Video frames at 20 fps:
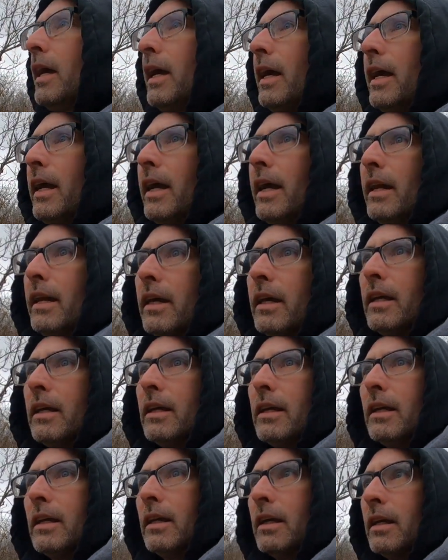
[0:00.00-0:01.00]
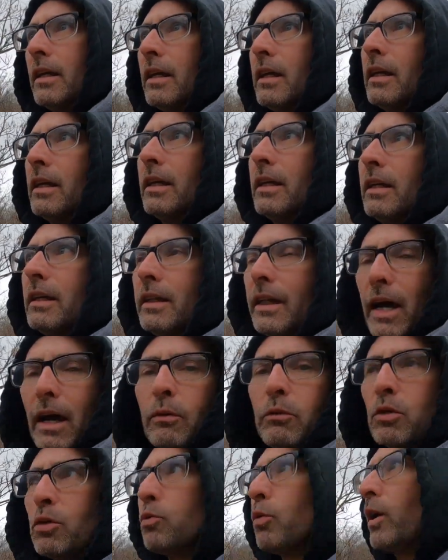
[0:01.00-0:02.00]
And
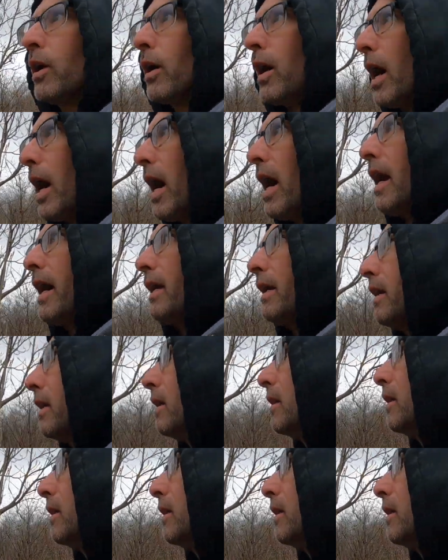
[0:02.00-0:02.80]
that was where I